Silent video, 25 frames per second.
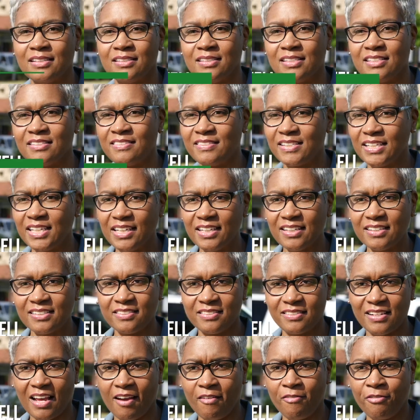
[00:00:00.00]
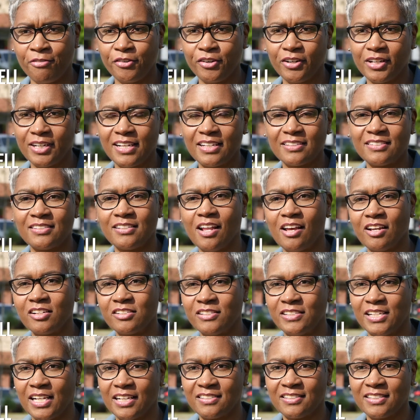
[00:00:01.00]
The City of South Fulton has
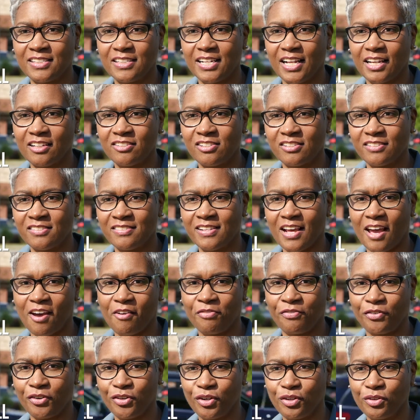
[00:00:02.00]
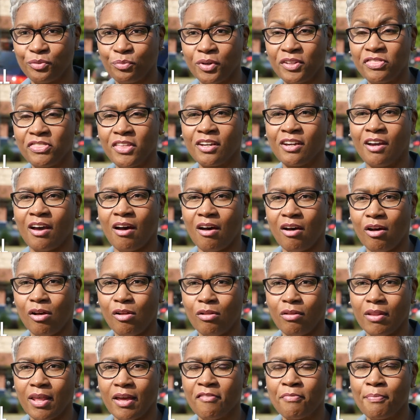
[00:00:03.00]
launched Destination South Fulton with the
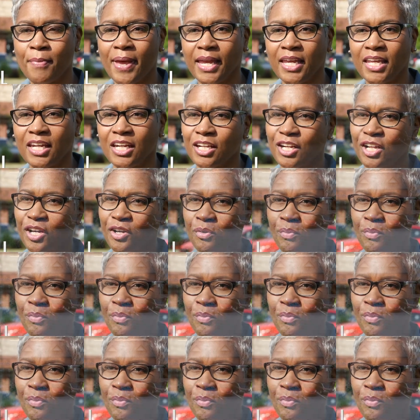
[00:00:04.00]
goal of making it a